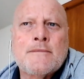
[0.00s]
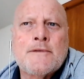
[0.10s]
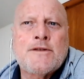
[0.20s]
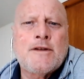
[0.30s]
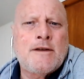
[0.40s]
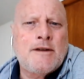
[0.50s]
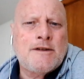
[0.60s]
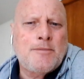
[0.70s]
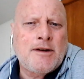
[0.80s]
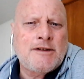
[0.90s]
So
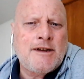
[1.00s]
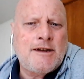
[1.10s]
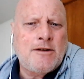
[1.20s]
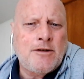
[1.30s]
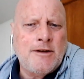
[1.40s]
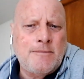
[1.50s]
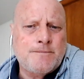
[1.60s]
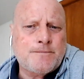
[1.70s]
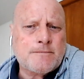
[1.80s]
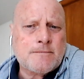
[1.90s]
that's my take on it.
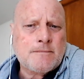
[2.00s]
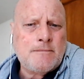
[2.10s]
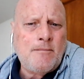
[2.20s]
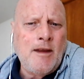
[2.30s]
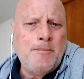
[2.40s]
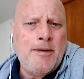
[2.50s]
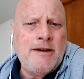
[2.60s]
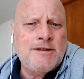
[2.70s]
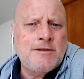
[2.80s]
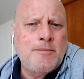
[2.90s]

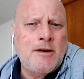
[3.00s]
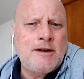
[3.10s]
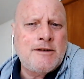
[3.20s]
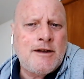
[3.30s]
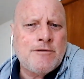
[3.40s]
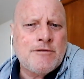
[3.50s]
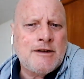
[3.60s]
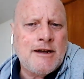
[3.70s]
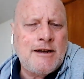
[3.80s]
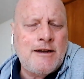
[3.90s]
Peace of mind in
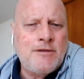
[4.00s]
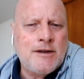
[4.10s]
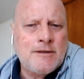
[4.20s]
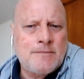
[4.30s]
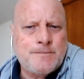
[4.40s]
everyday living.